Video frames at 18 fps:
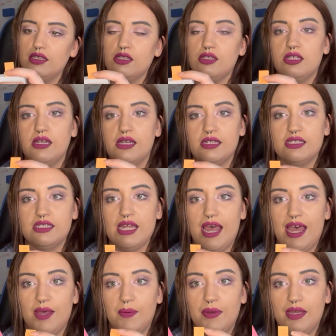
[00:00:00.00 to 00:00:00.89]
this
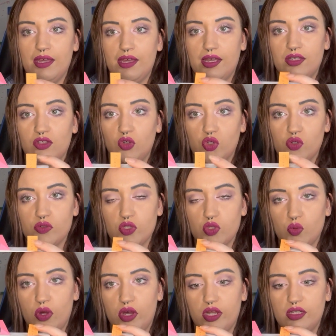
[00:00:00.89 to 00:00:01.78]
tab here, the orange
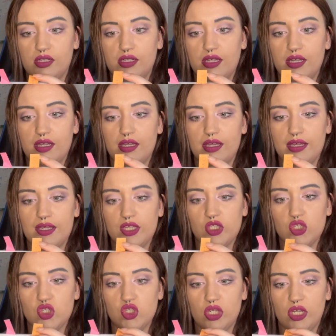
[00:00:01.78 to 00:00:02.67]
one,
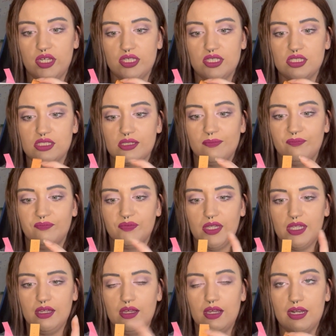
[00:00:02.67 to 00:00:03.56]
is just
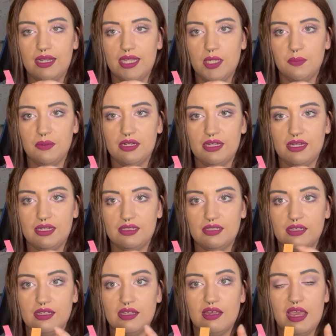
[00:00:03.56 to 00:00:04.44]

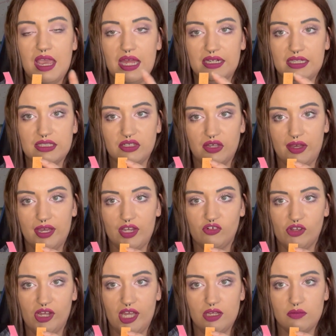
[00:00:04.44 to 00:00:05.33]
labeling any
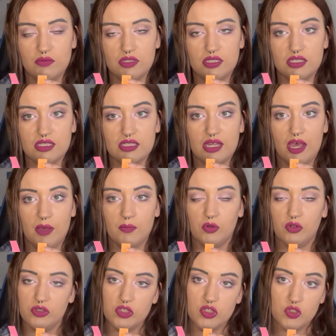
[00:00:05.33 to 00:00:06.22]
diagrams that I'm
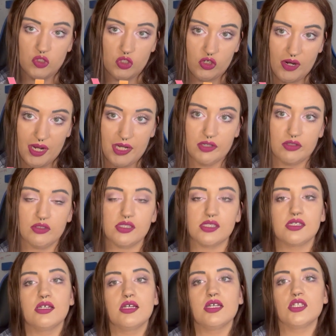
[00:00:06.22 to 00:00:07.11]
going to draw out.
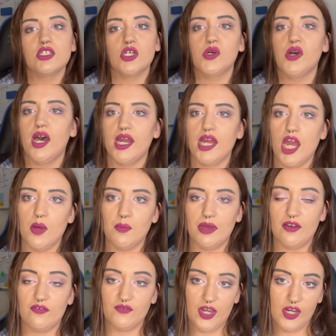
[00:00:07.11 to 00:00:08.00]
So I am a
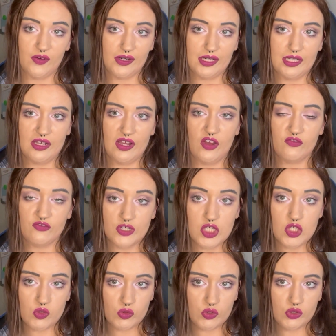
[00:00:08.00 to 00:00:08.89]
very
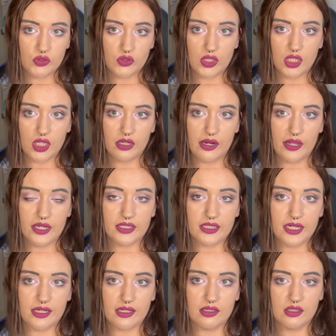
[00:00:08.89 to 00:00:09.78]
visual
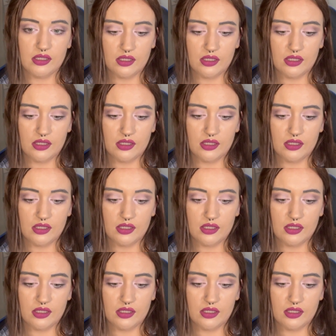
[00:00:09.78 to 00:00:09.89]
learner.